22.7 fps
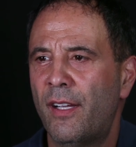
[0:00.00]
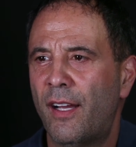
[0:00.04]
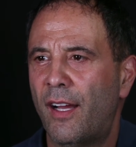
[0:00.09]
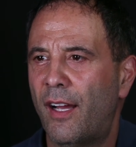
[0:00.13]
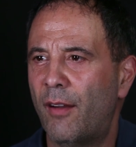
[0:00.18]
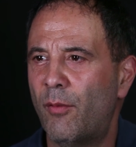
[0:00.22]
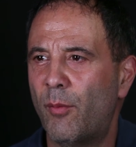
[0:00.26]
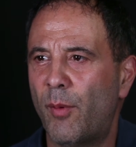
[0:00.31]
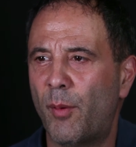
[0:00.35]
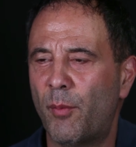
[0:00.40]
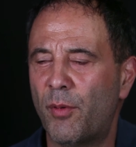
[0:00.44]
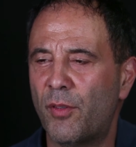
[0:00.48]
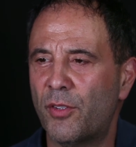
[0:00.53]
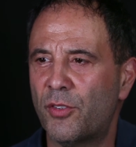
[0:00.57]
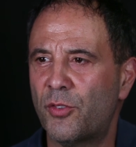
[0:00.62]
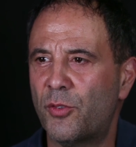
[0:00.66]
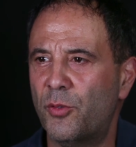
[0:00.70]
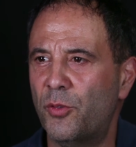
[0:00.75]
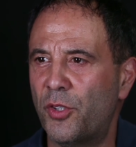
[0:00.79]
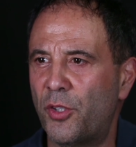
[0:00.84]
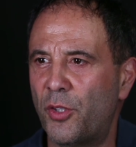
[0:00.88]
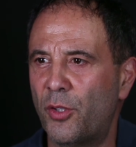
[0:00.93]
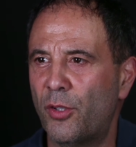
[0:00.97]
I remember
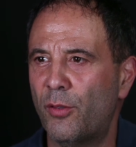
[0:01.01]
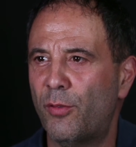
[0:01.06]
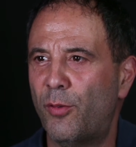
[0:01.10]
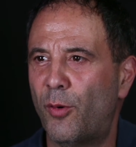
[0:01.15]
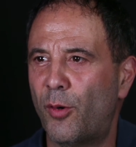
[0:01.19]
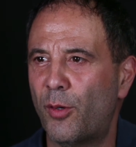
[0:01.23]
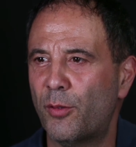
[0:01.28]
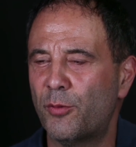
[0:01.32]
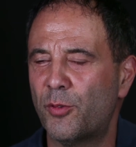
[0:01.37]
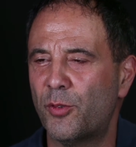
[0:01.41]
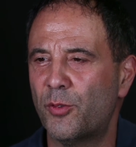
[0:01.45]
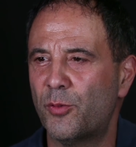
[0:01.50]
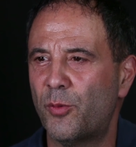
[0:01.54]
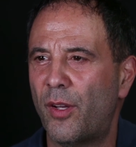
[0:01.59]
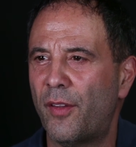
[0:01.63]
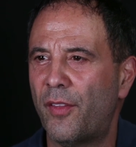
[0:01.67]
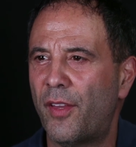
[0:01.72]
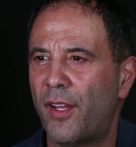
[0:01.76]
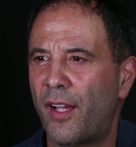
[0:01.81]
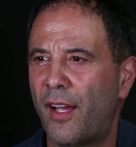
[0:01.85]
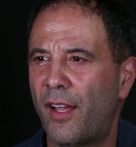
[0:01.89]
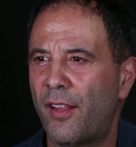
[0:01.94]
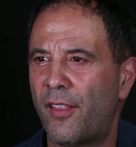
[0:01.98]
school uniforms was one
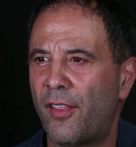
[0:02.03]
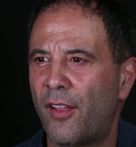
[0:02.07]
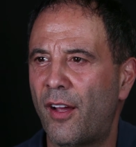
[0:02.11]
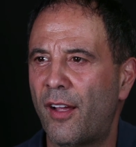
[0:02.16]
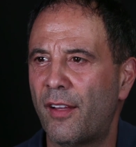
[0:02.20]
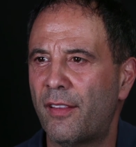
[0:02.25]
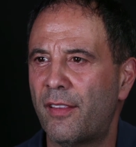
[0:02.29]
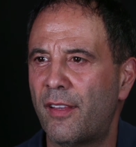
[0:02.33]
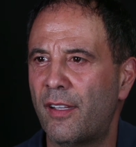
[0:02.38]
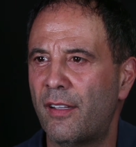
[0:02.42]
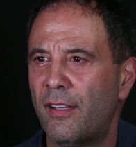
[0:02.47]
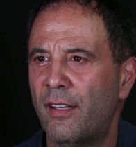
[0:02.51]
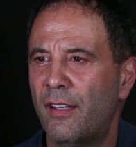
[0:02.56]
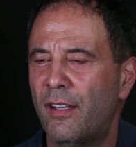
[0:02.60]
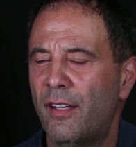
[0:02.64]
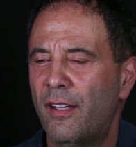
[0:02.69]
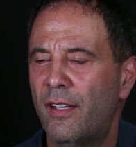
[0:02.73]
thing I thought that,